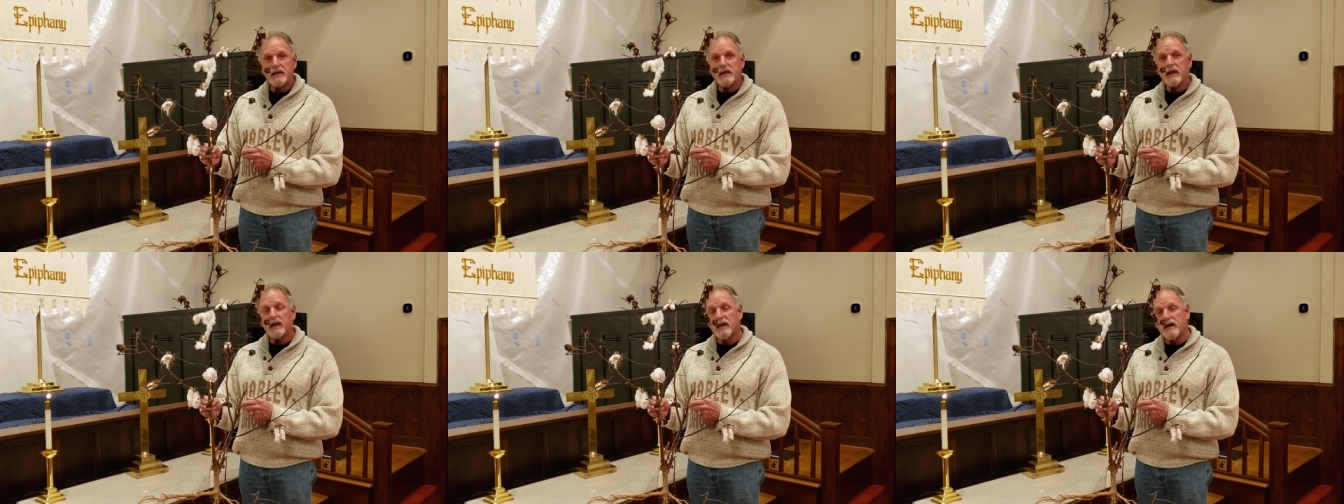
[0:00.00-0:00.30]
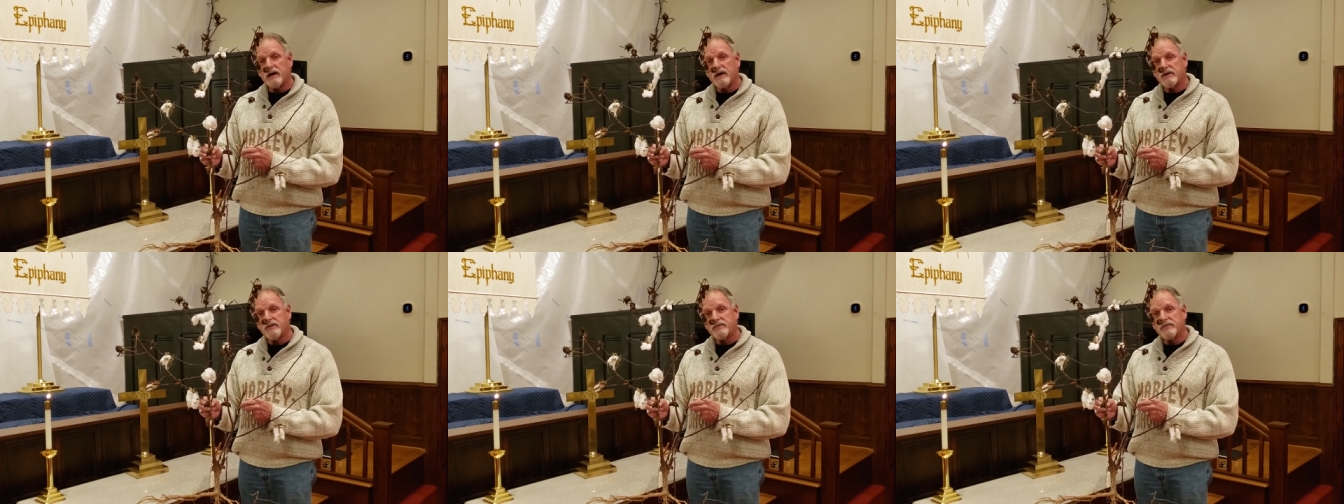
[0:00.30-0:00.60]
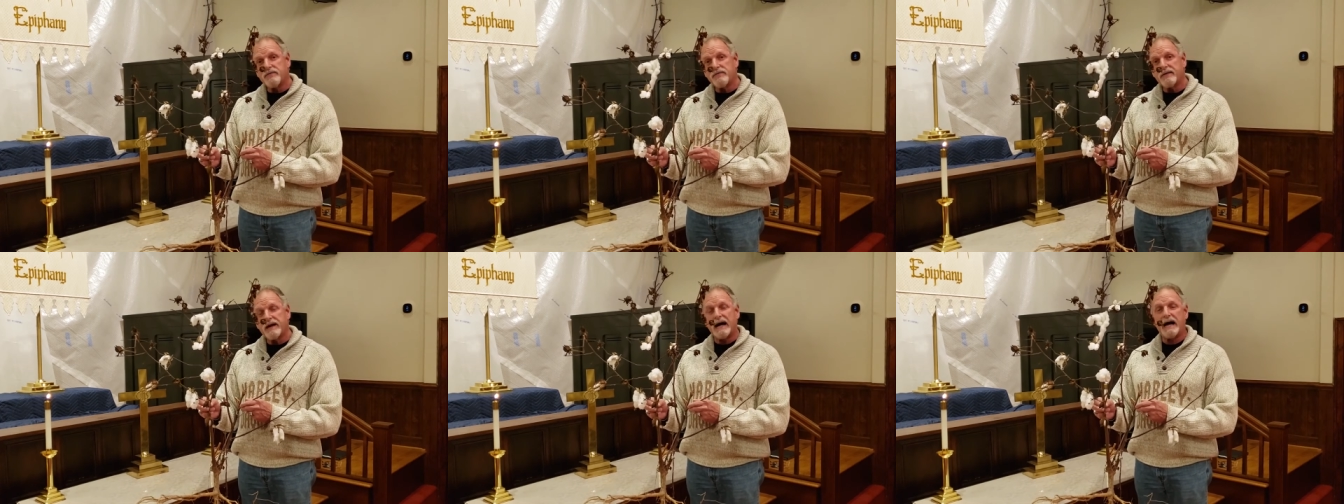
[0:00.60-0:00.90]
love,
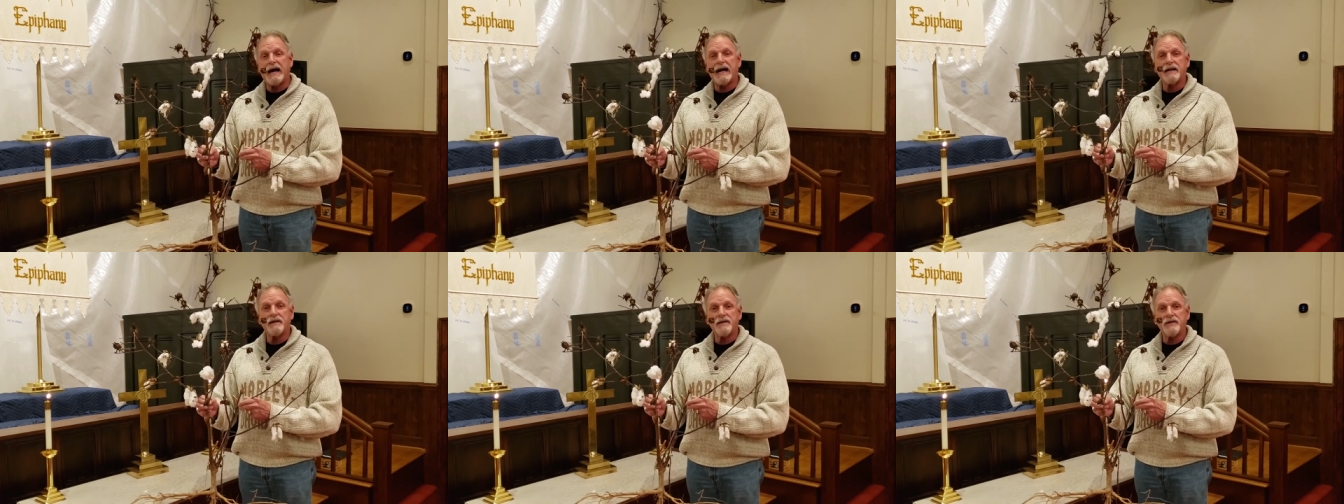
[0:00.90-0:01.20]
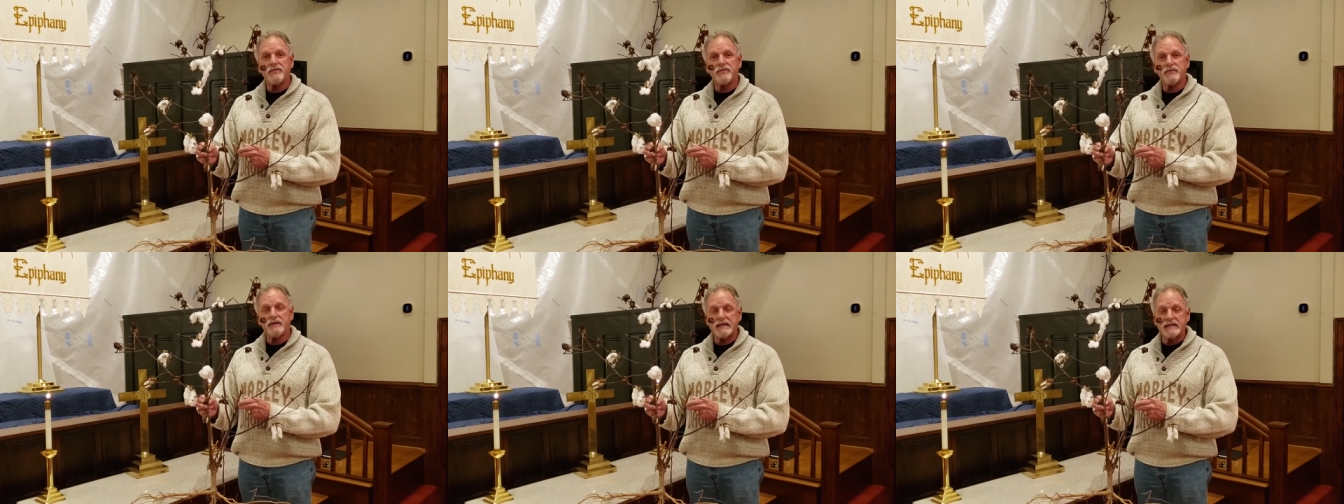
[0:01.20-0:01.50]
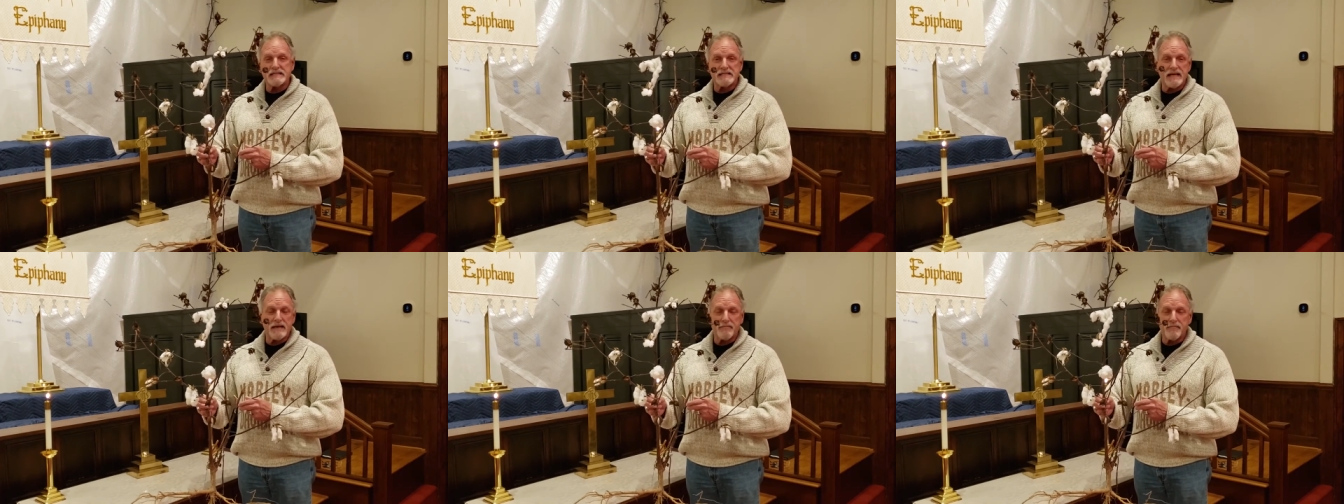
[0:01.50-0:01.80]
kindness,
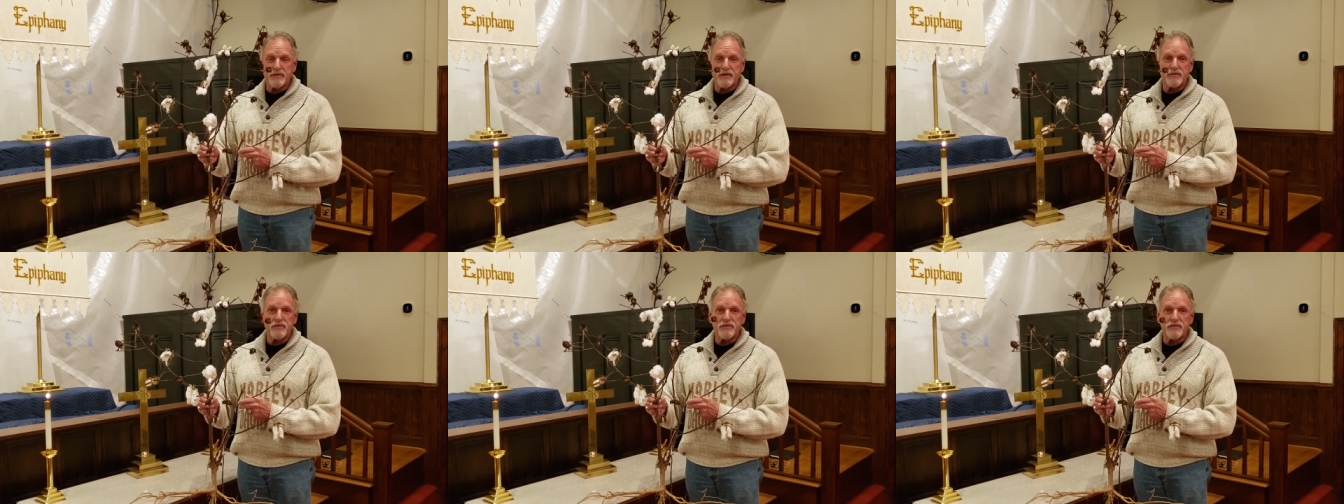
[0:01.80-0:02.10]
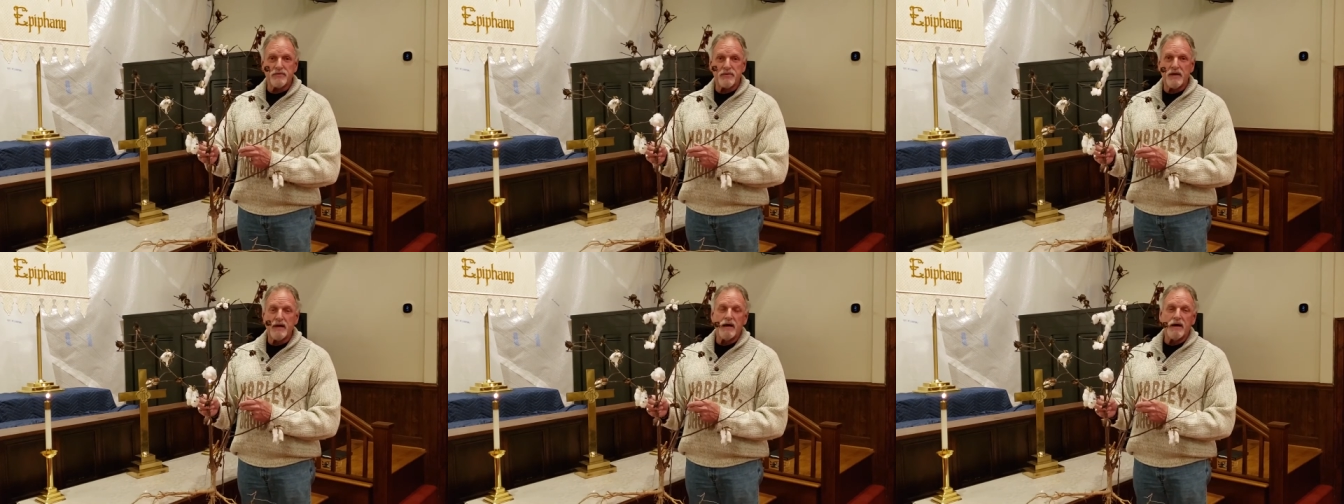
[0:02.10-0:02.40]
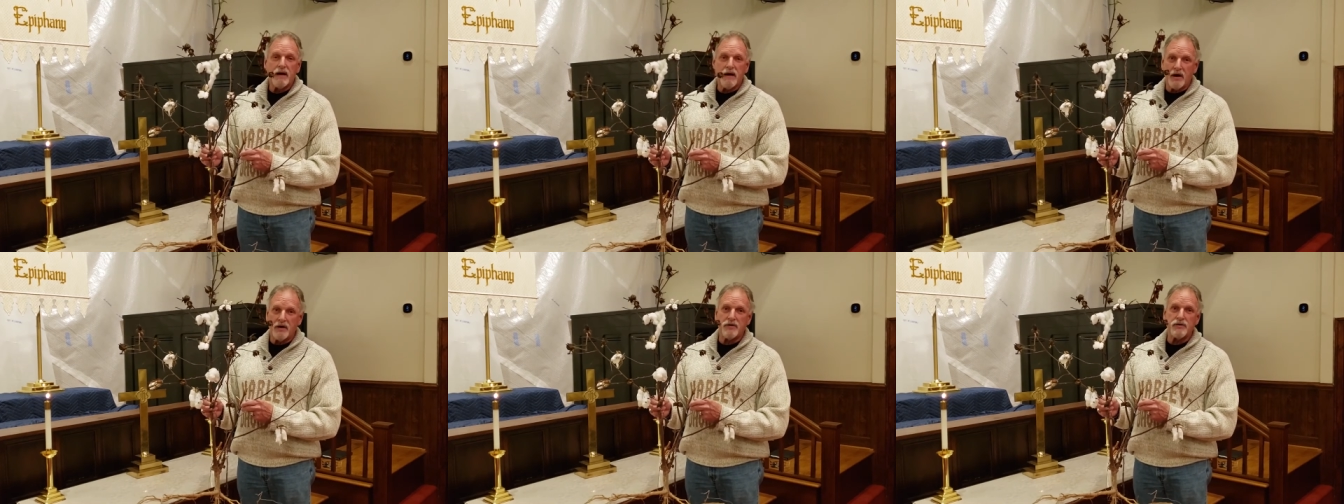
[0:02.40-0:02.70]
acceptance,
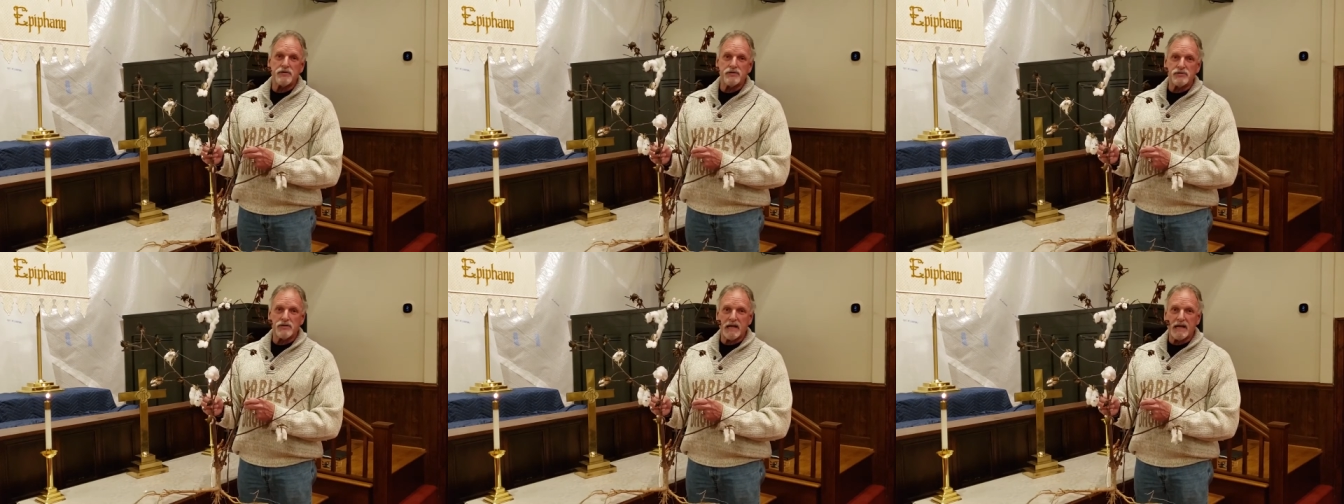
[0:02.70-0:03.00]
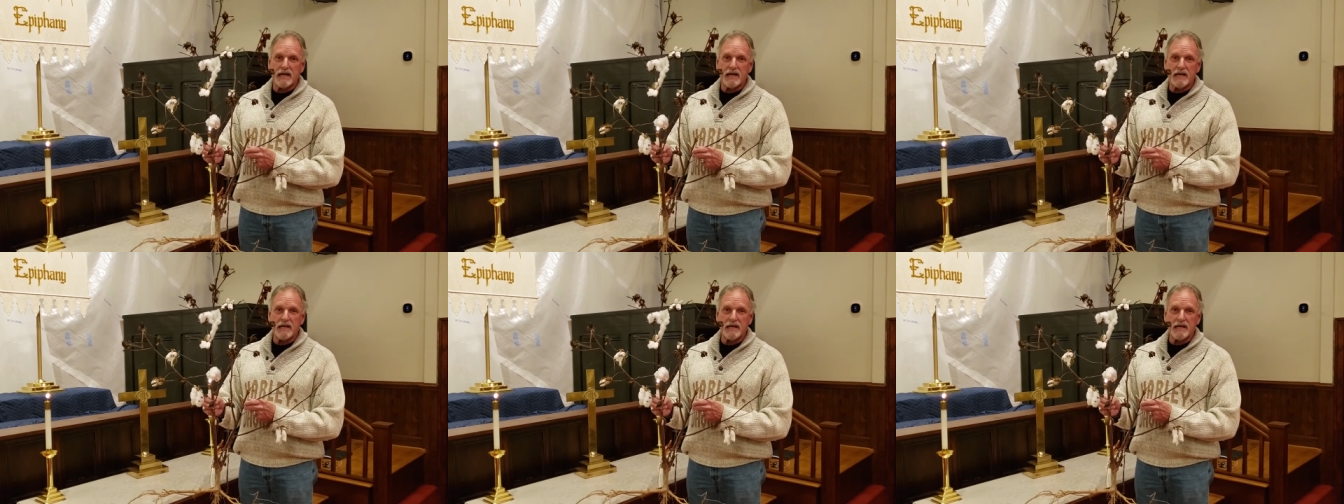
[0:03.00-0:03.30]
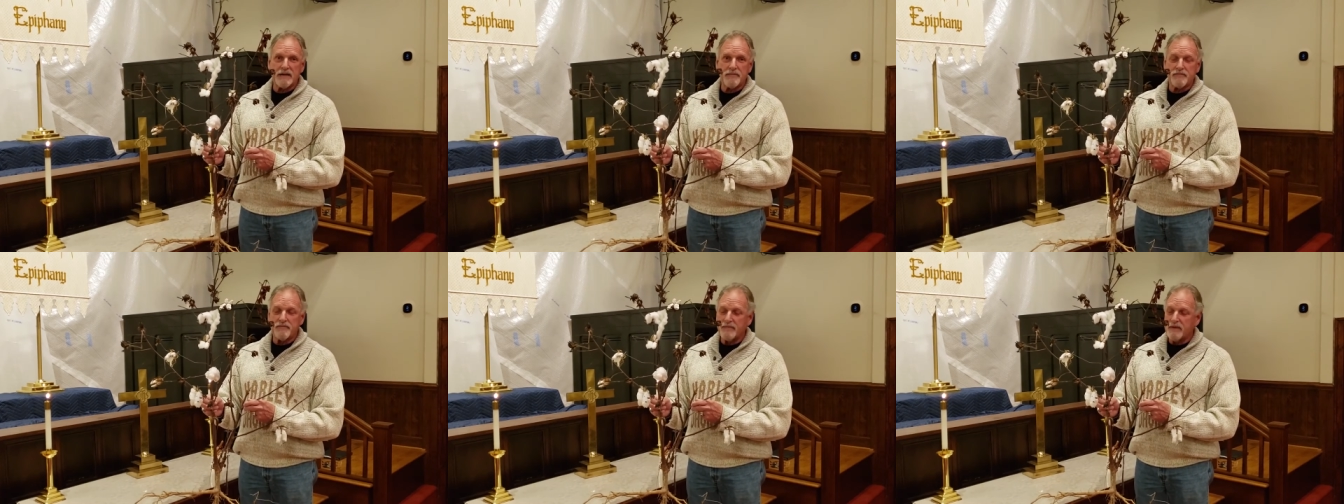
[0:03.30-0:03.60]

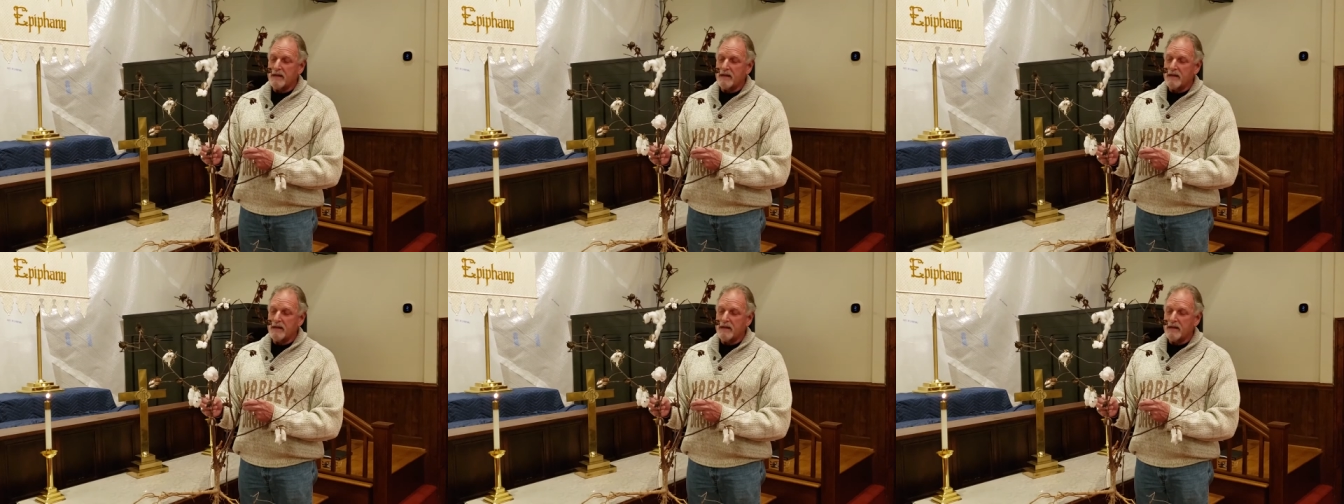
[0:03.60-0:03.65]
understanding,